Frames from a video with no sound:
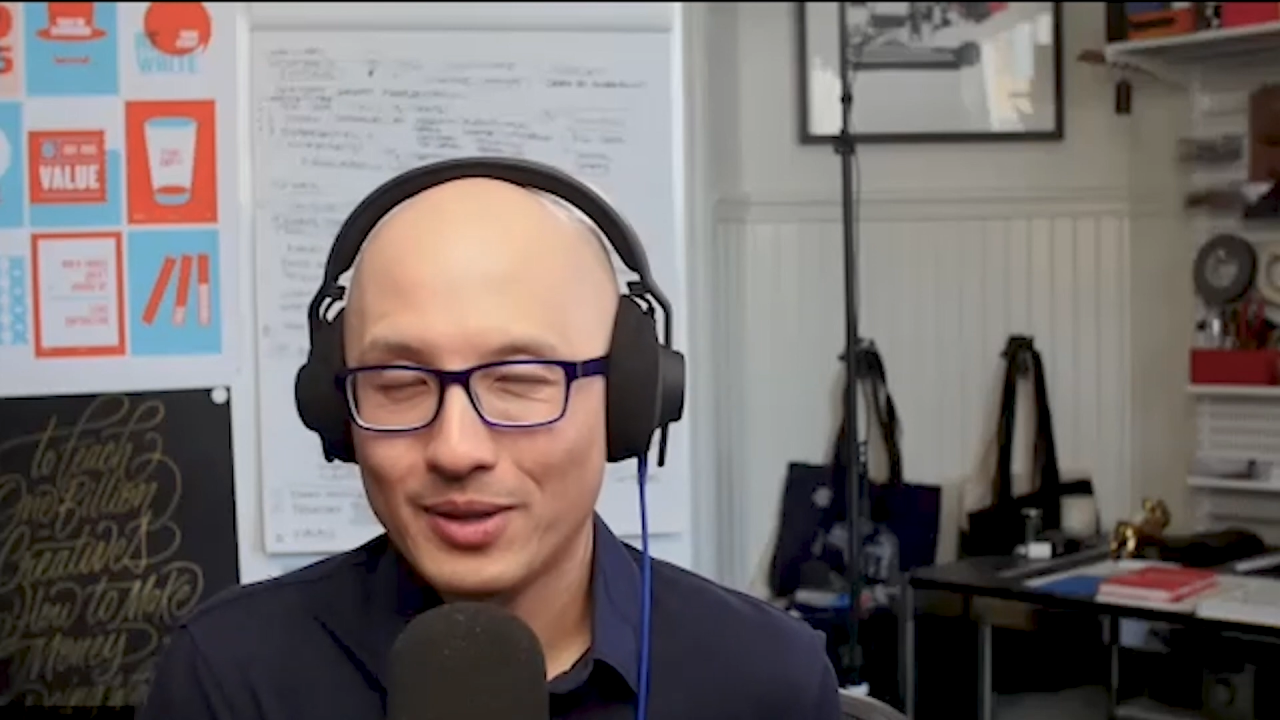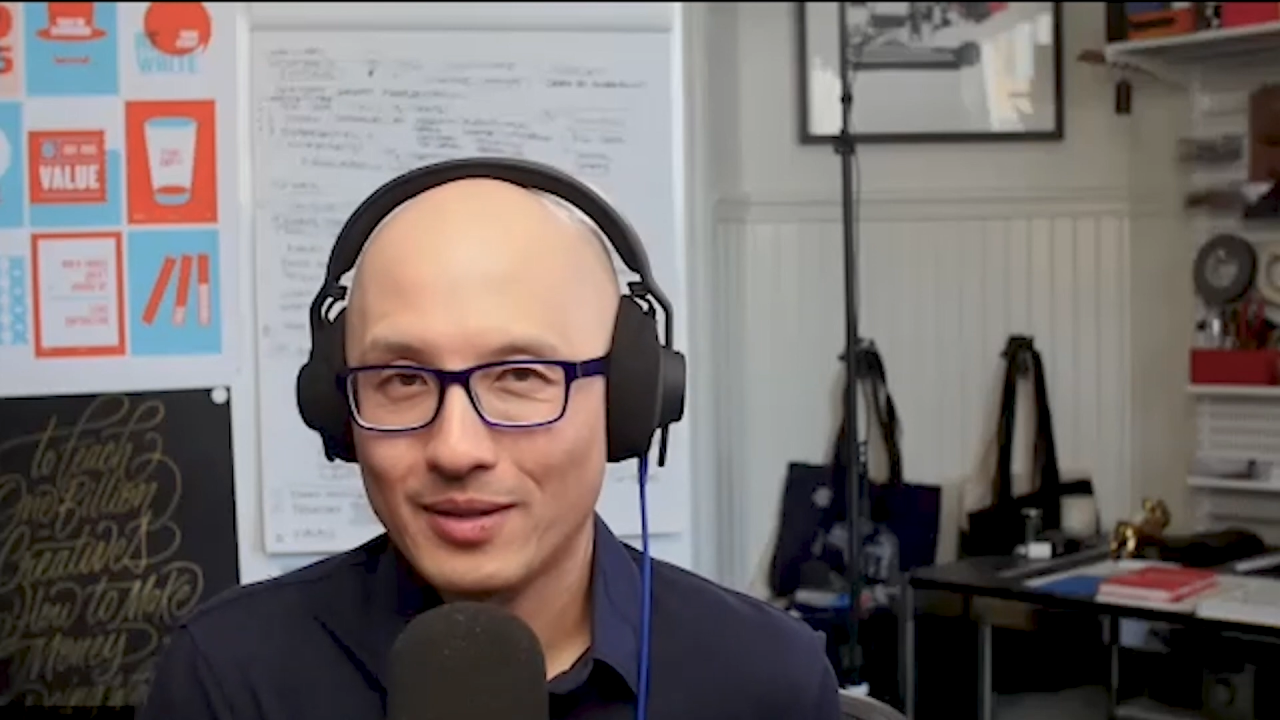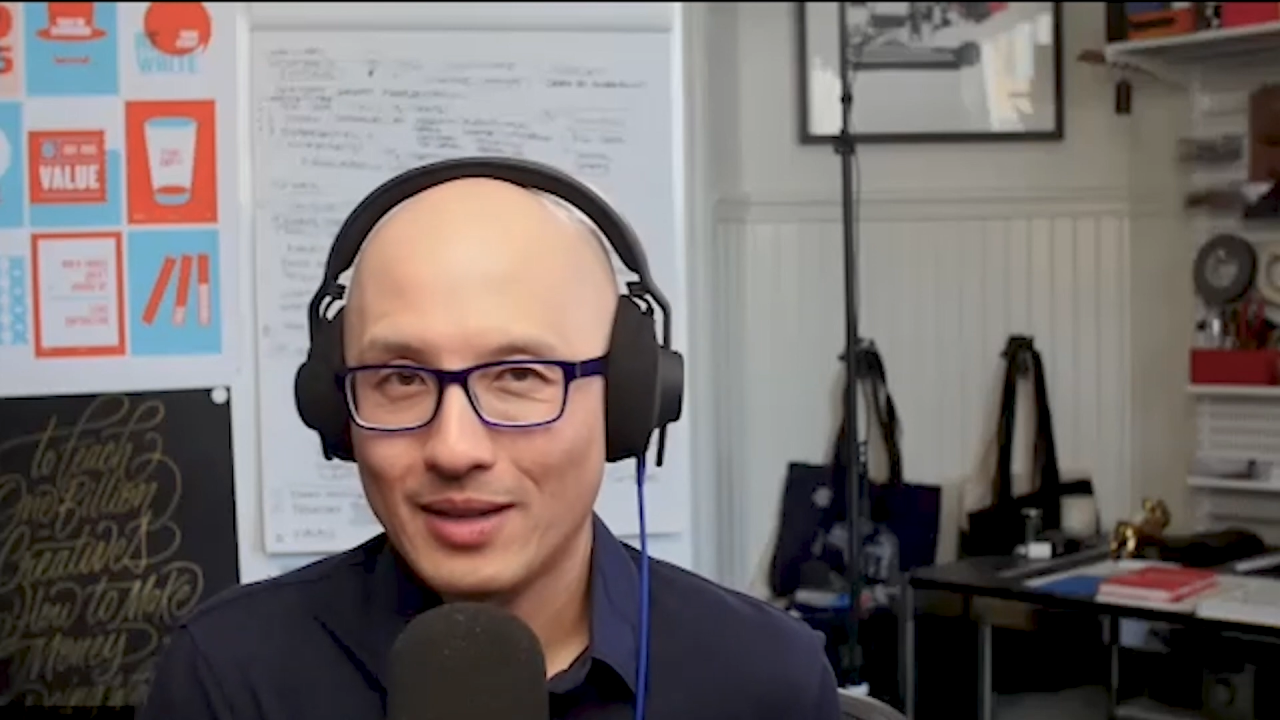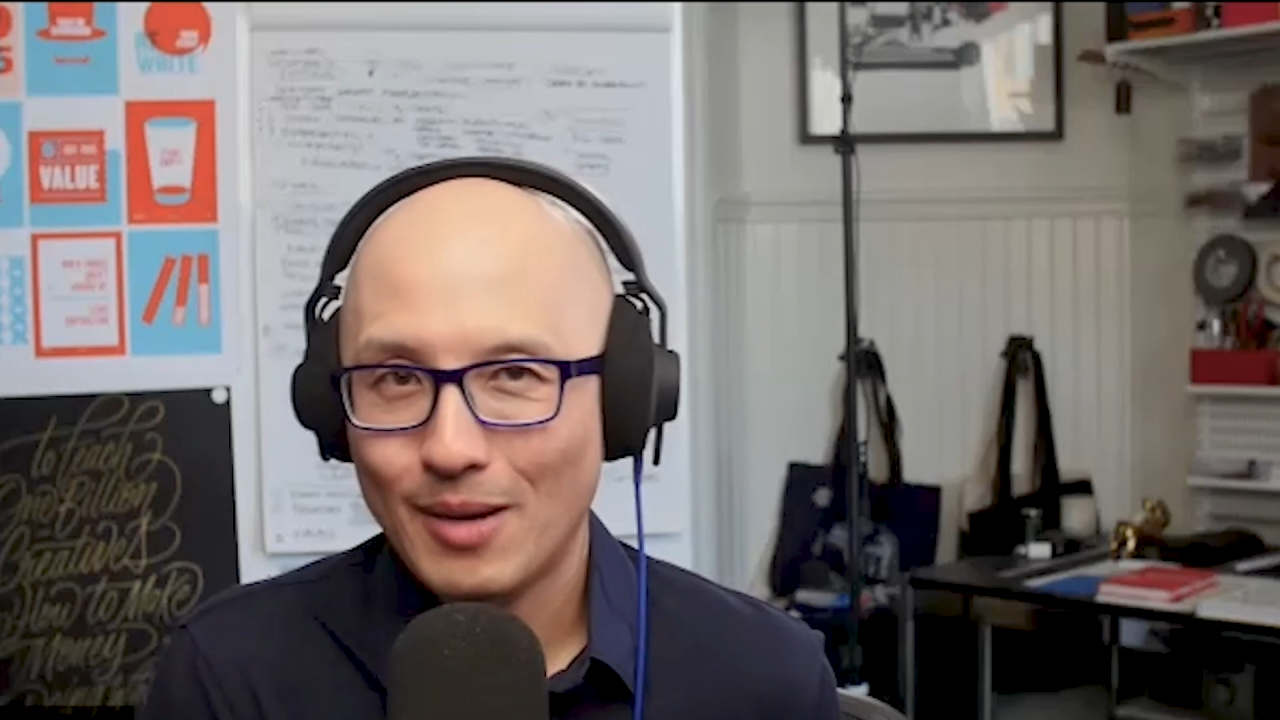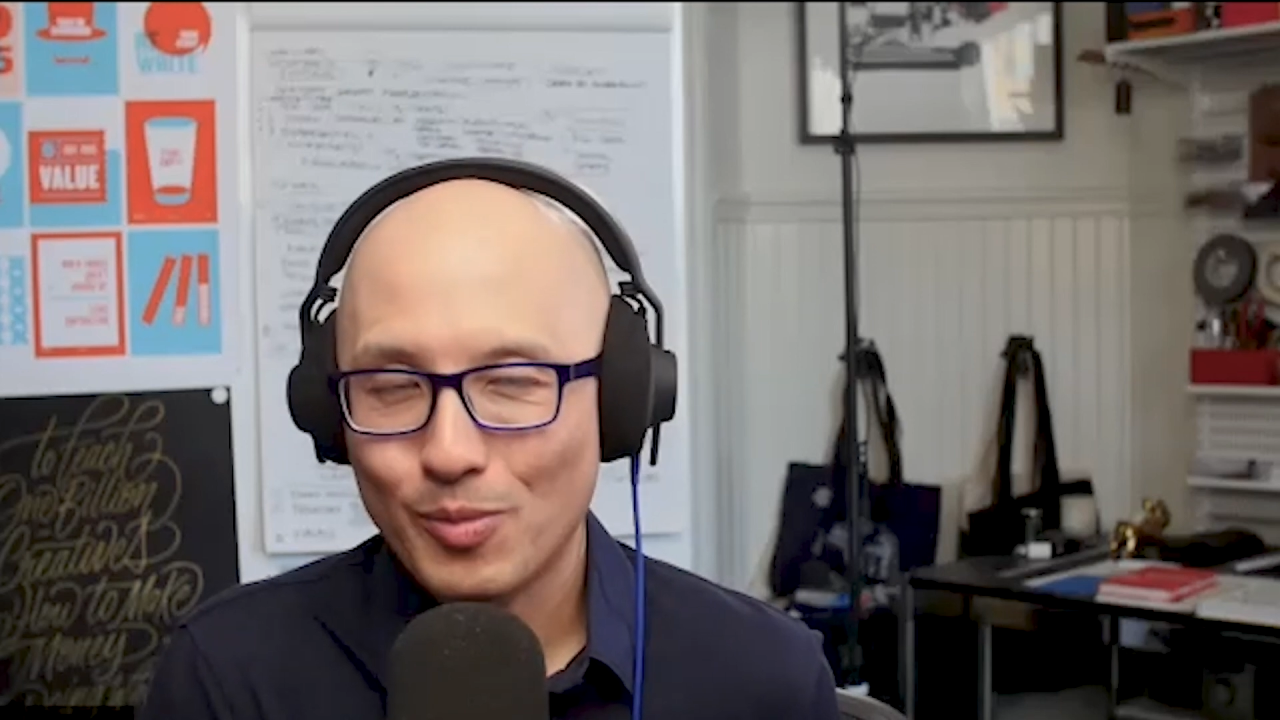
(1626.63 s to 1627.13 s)

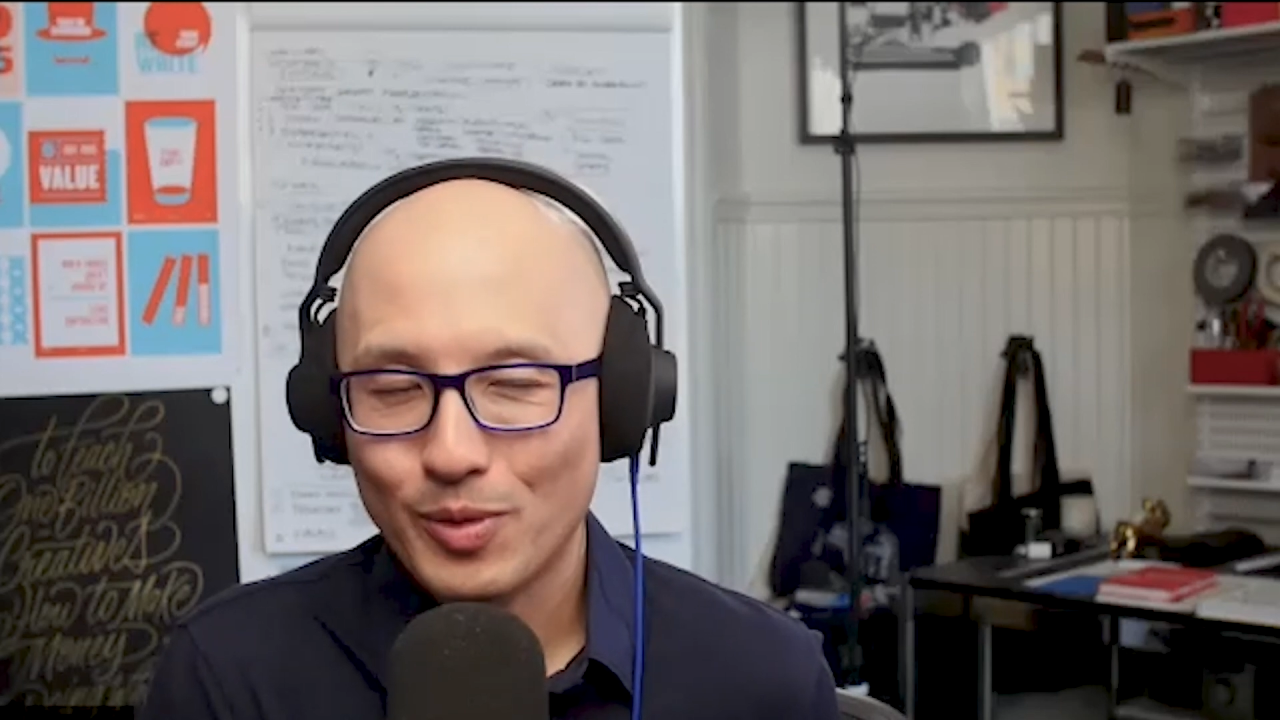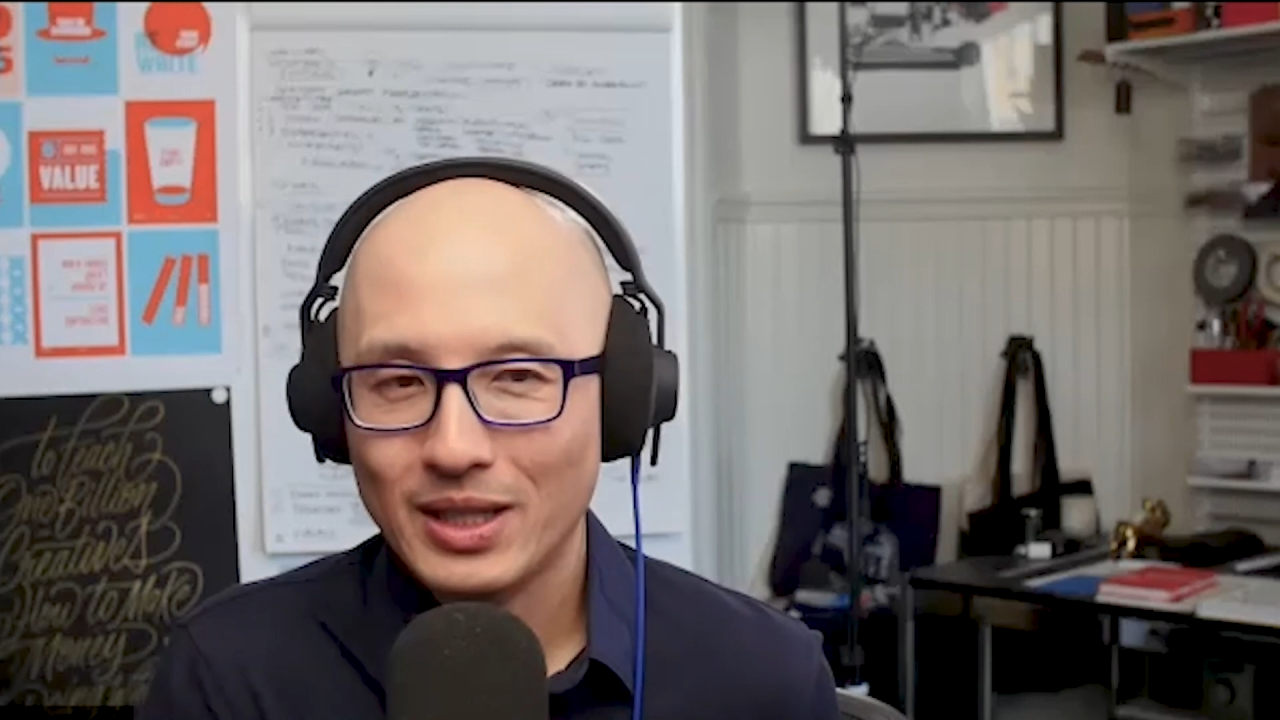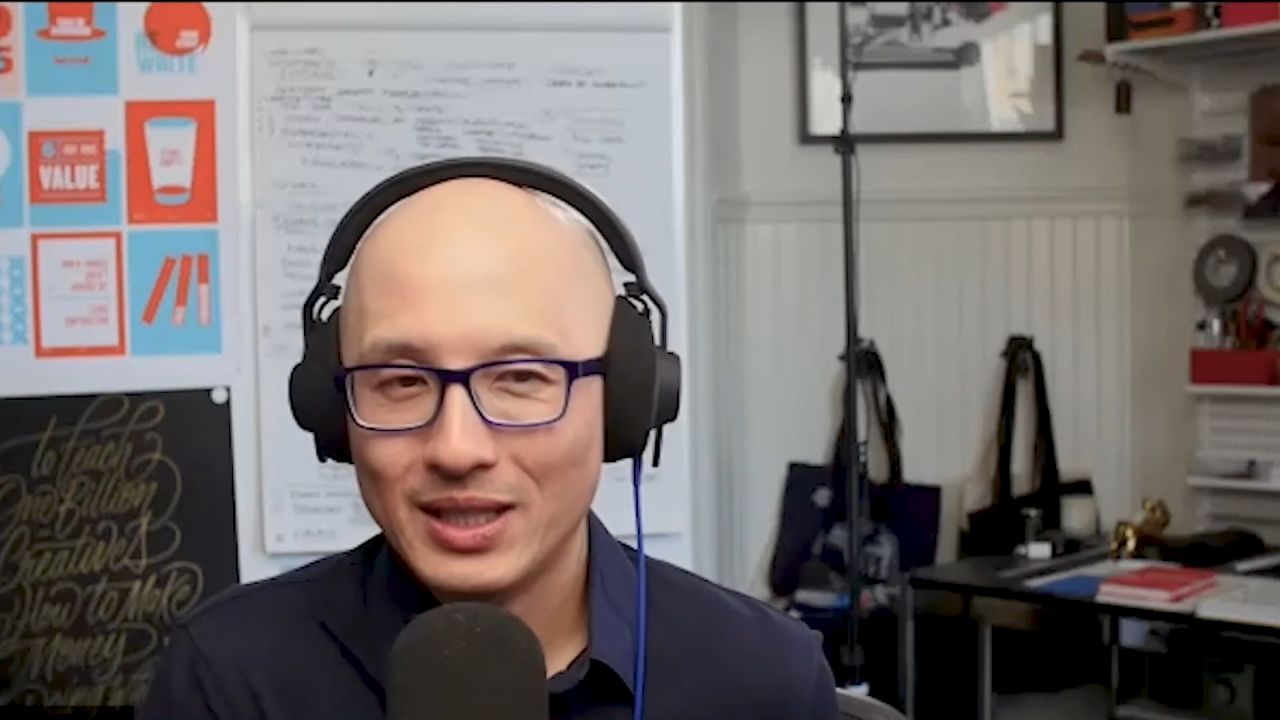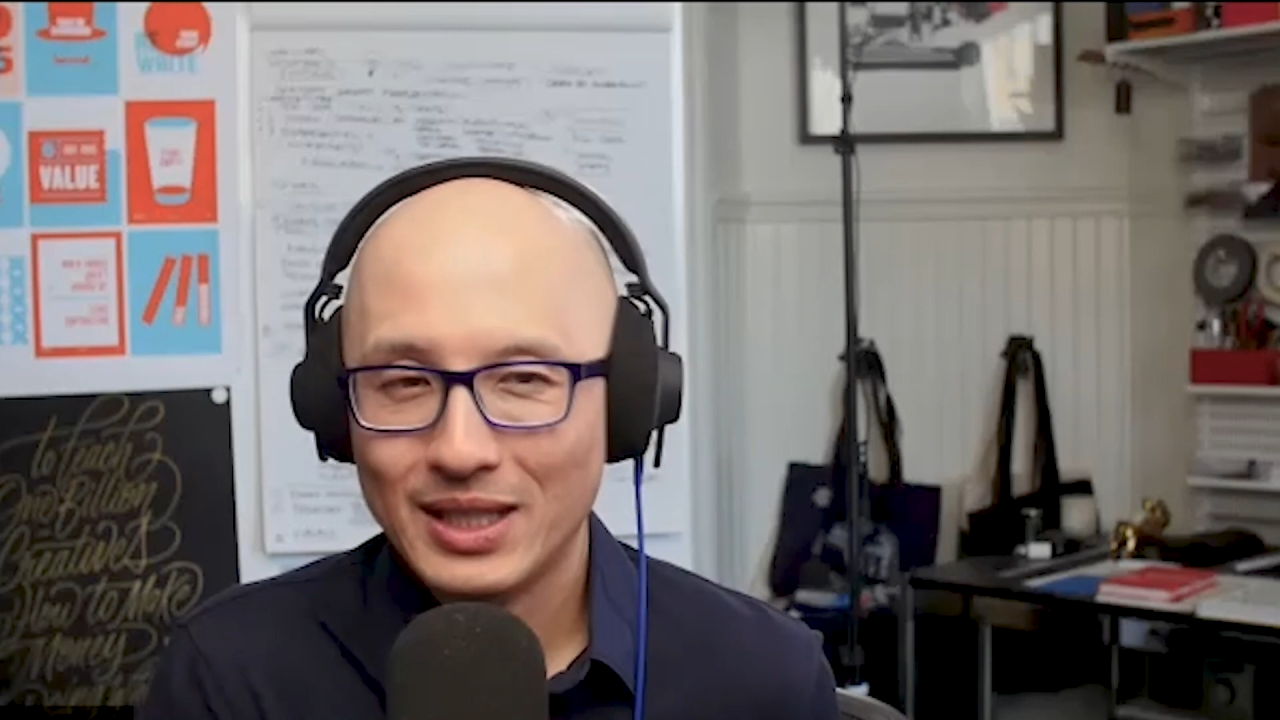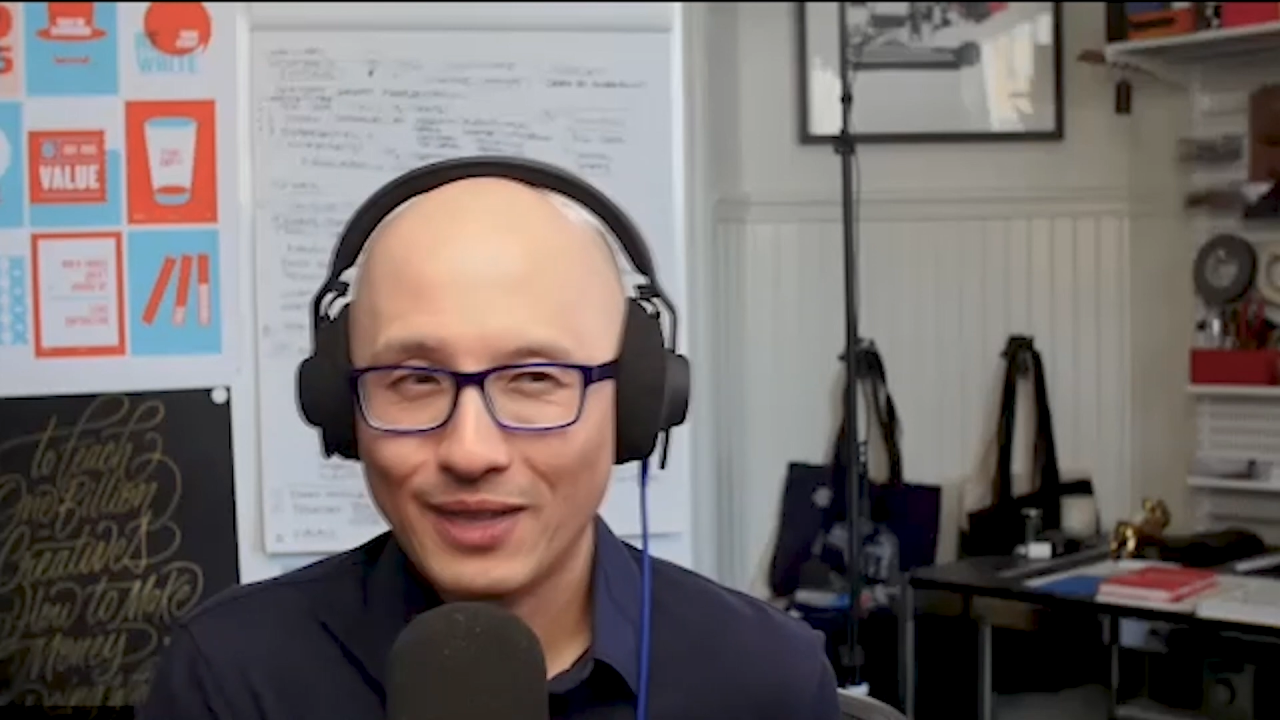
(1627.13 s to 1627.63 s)
I'm willing to give you